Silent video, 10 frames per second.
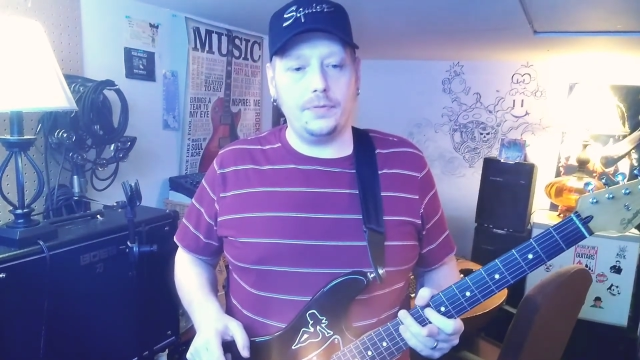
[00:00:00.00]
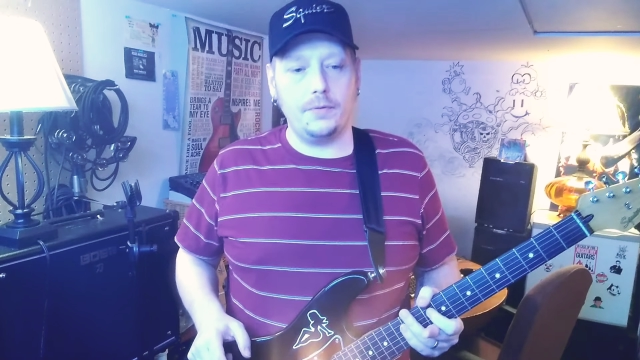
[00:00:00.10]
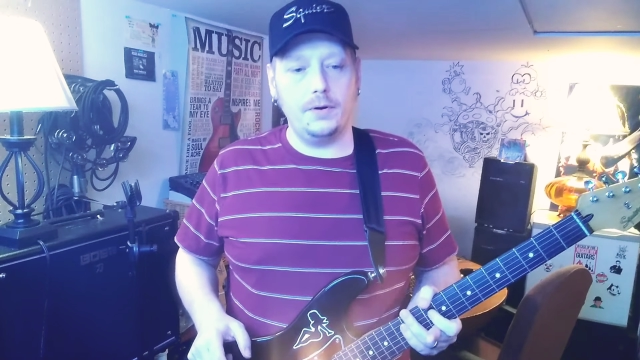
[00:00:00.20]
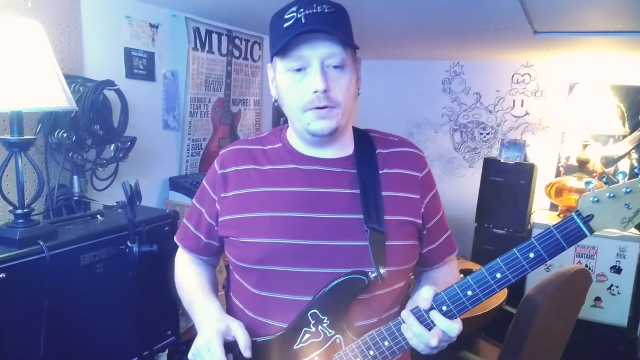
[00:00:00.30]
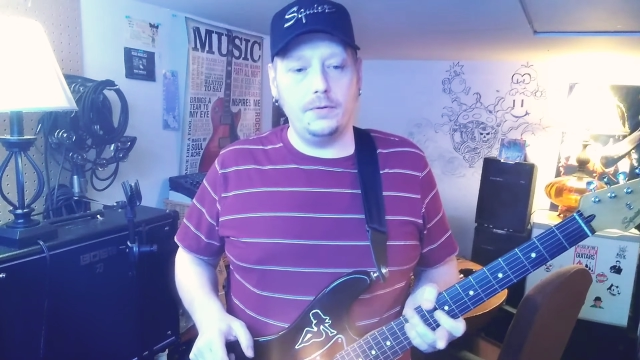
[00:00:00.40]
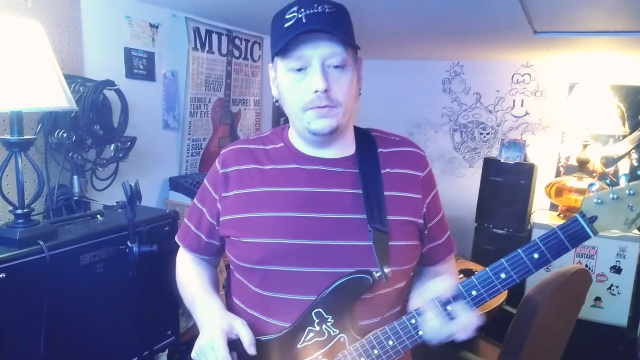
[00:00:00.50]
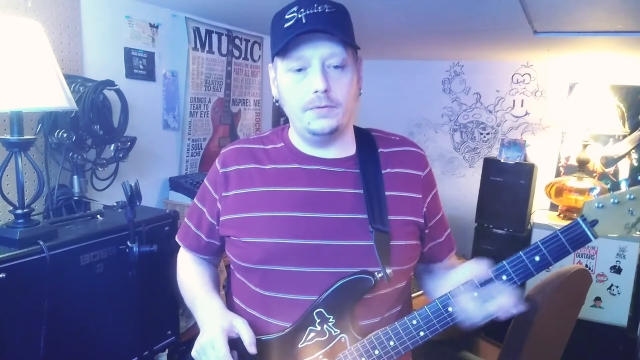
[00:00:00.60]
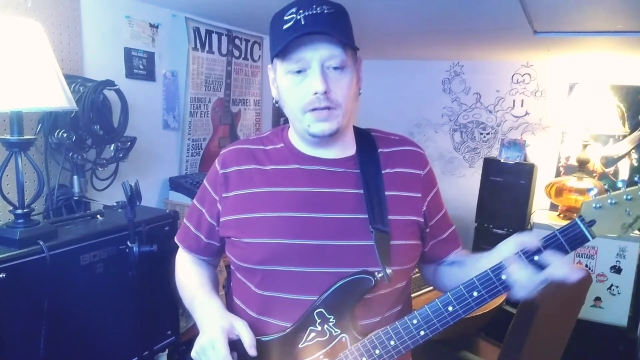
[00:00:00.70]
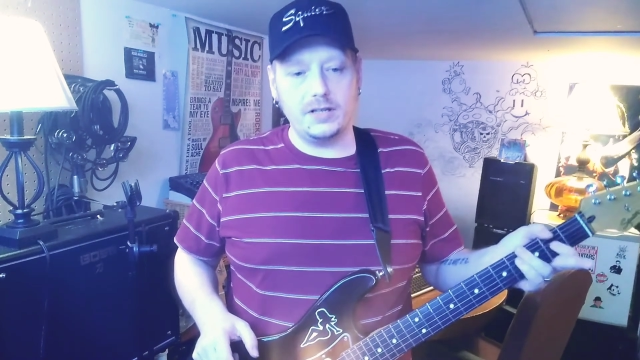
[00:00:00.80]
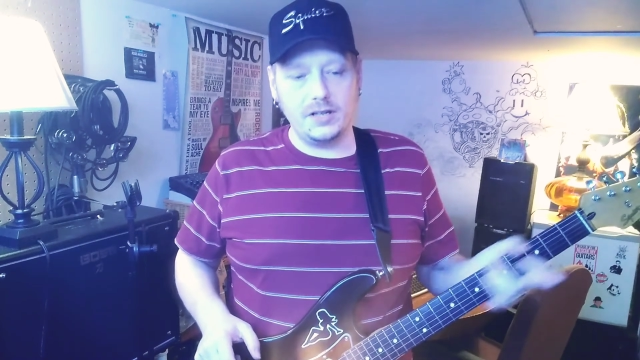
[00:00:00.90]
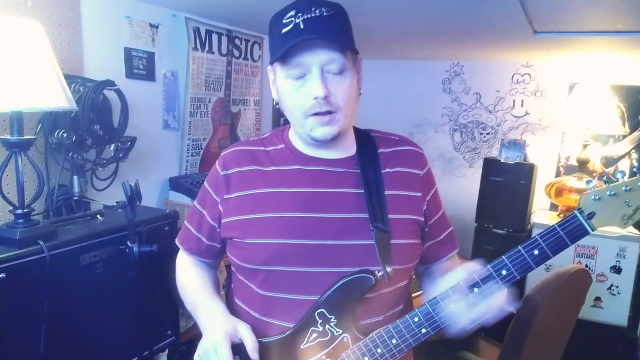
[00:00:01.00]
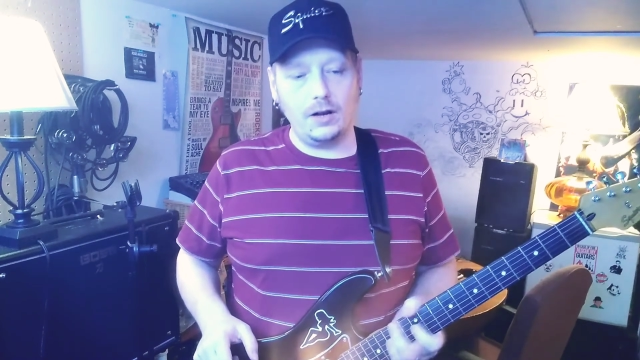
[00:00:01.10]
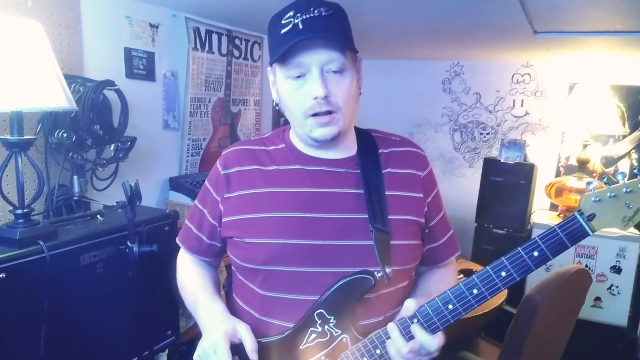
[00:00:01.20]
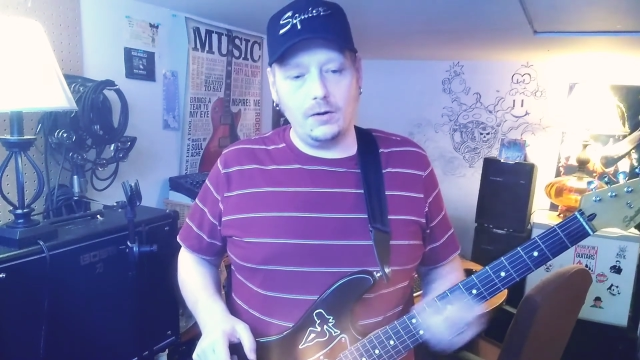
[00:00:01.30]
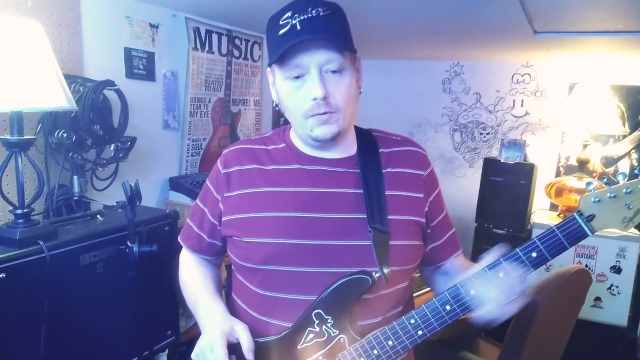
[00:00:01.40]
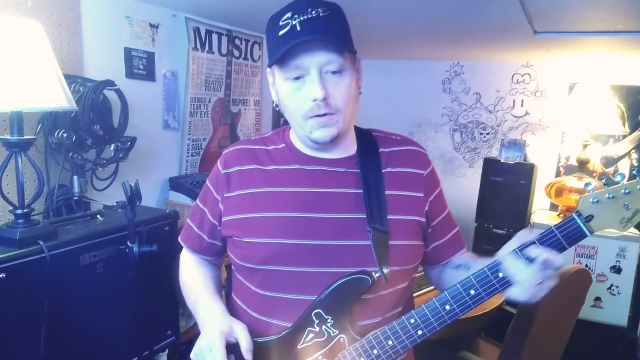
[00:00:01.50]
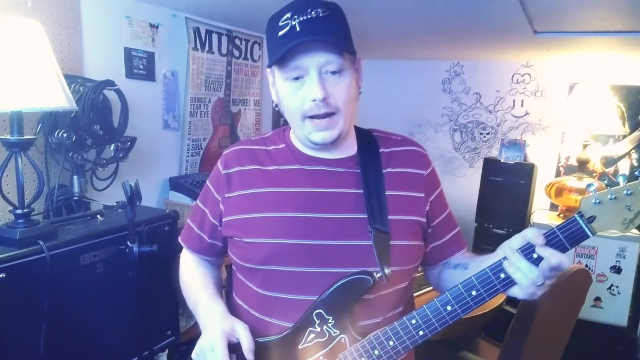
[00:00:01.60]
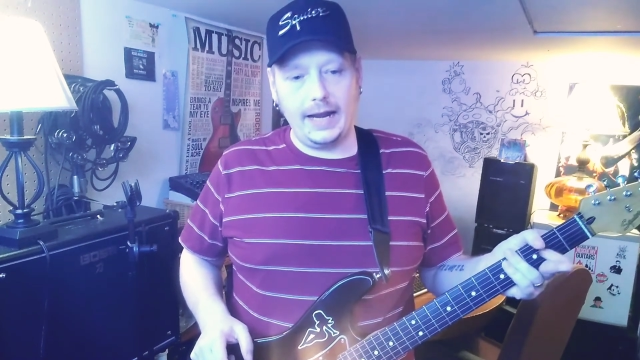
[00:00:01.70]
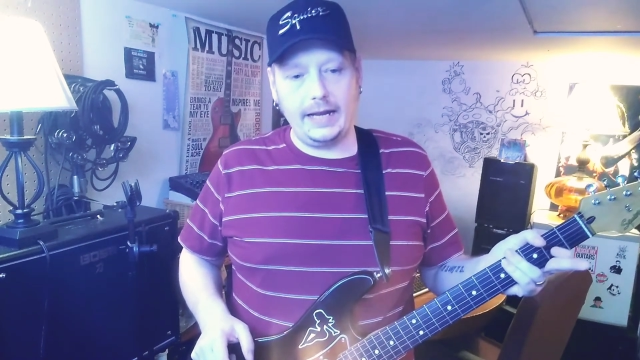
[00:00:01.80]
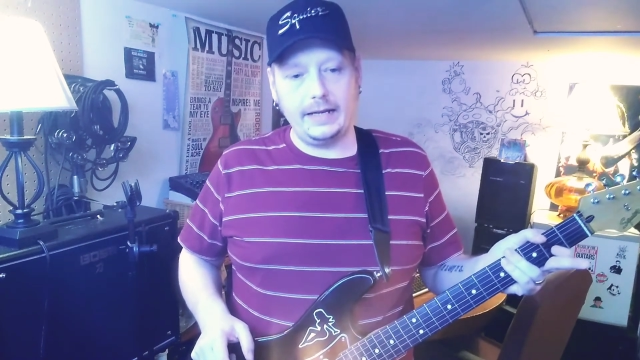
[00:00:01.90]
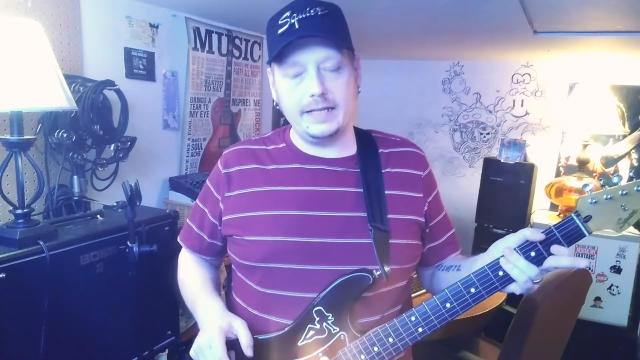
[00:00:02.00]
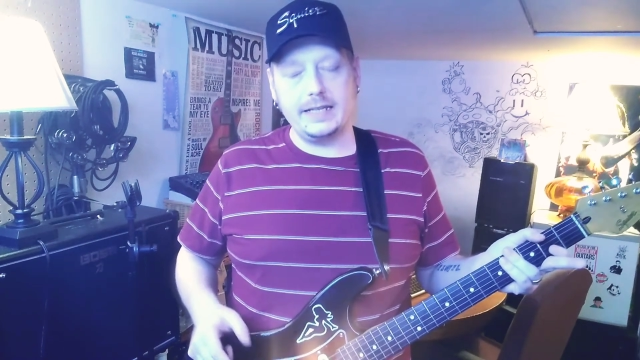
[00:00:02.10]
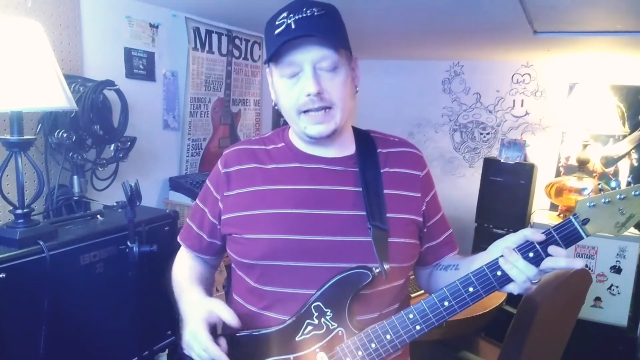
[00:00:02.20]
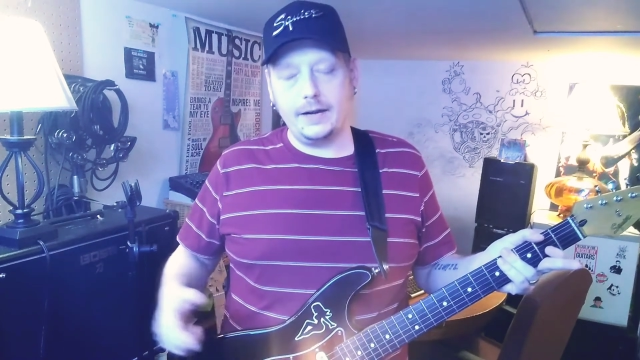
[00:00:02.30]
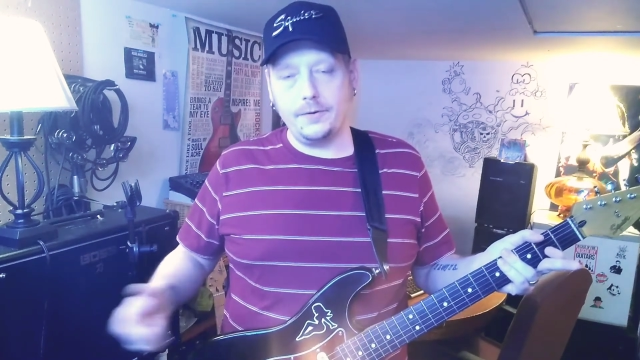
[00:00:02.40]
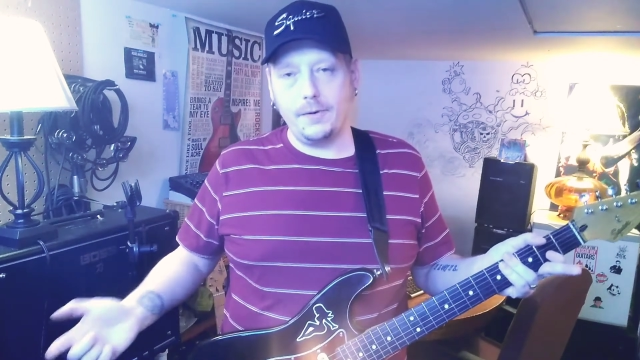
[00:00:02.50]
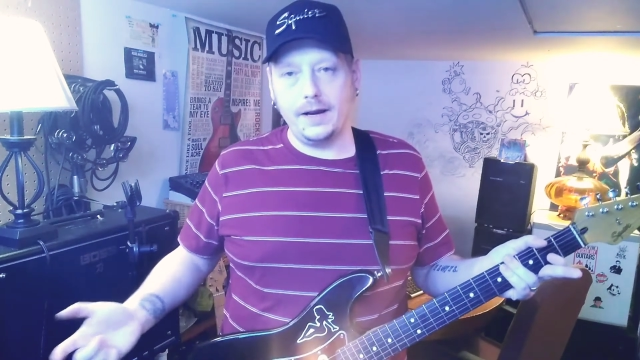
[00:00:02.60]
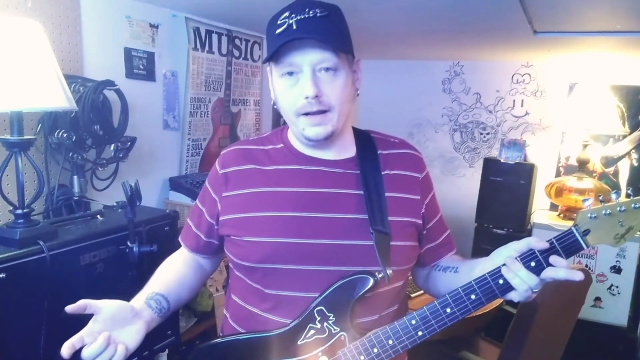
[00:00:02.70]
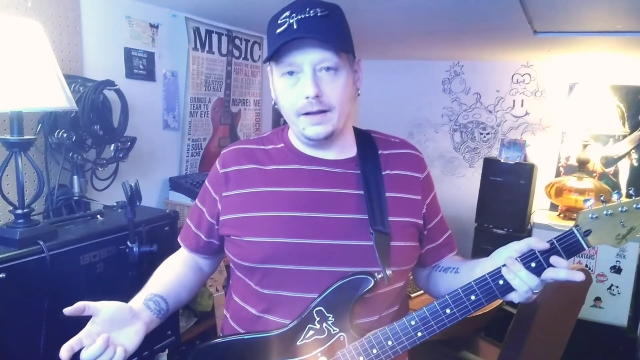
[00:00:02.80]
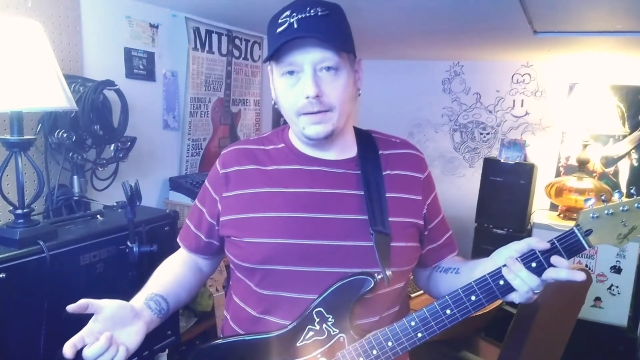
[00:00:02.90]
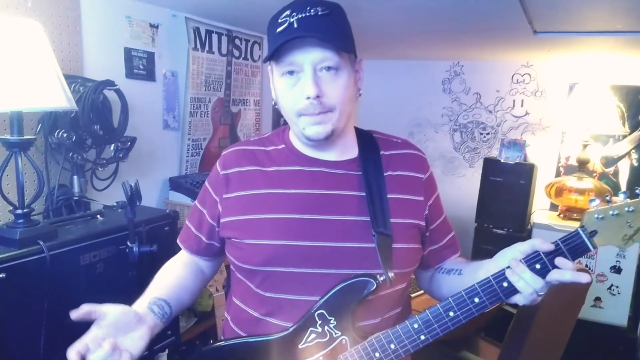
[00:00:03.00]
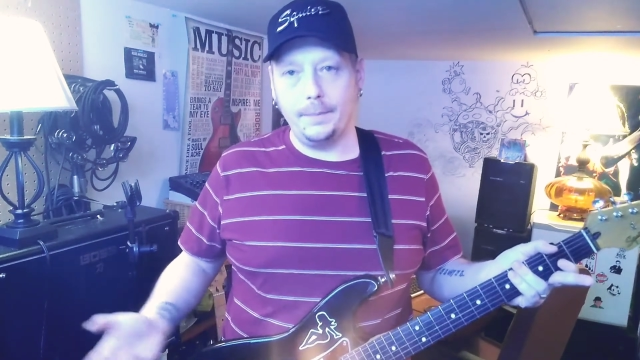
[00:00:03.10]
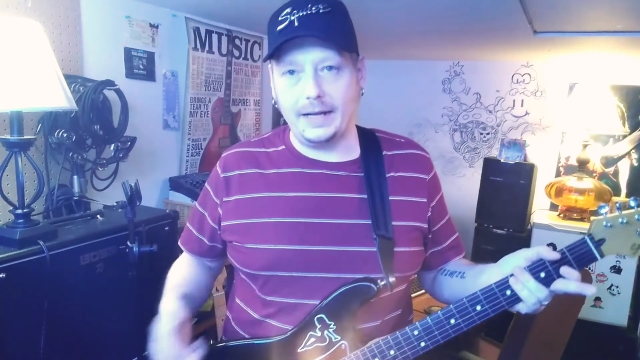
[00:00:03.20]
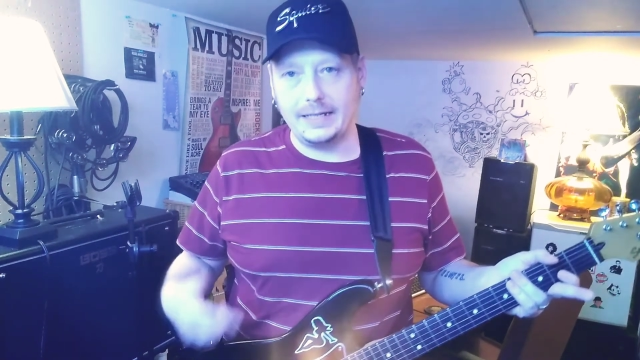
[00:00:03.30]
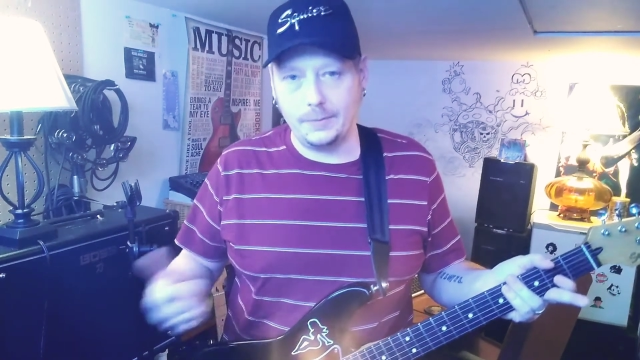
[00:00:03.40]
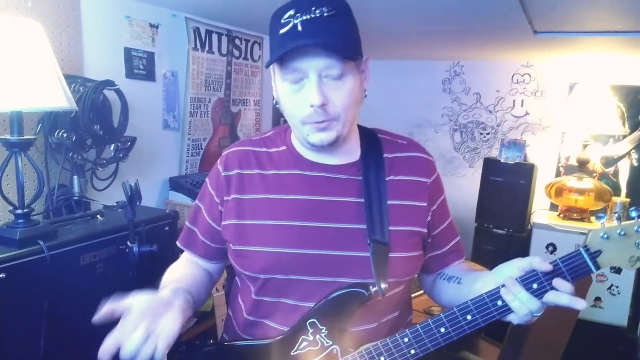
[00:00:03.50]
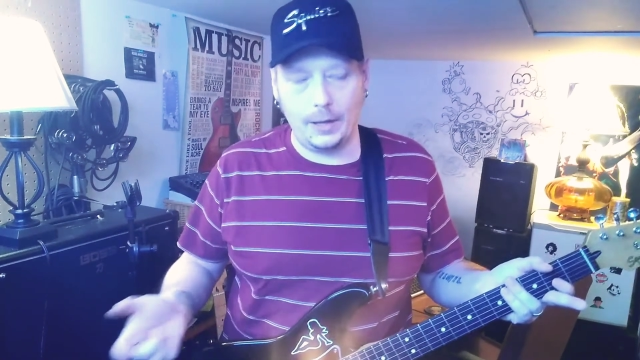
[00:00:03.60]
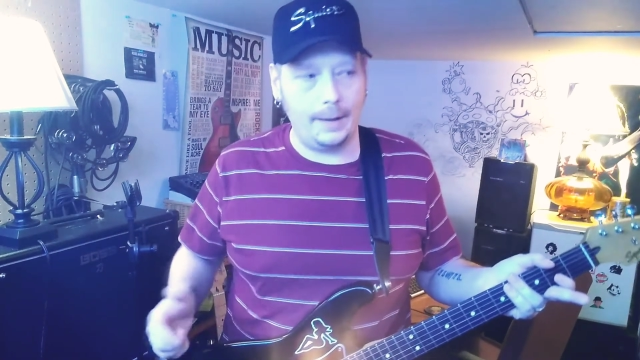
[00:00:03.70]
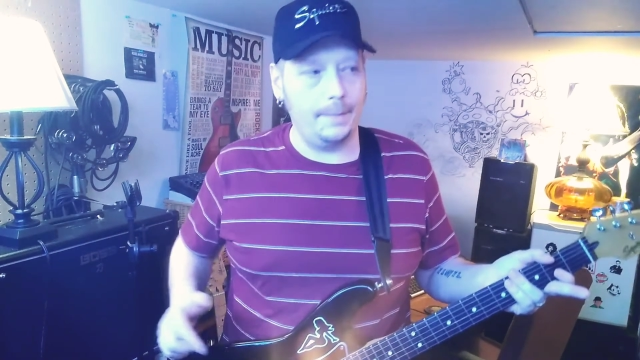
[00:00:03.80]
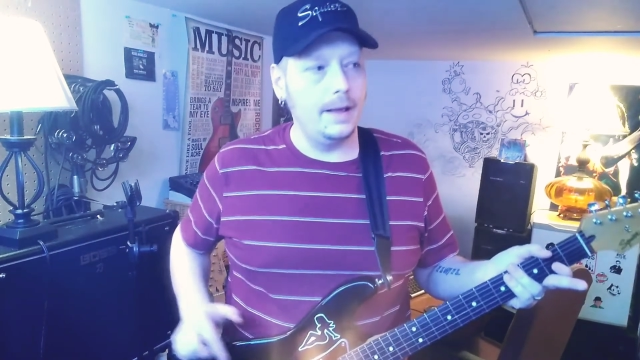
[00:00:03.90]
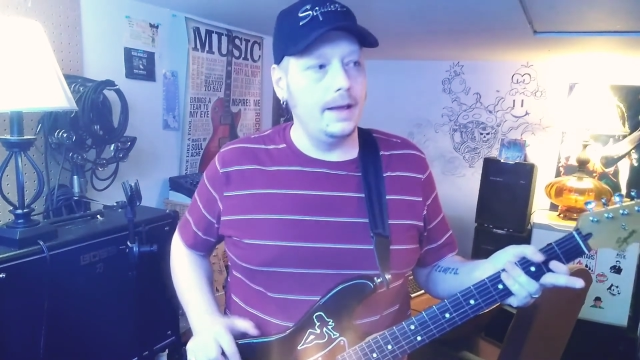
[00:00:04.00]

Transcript: through the solo in Santeria by Sublime.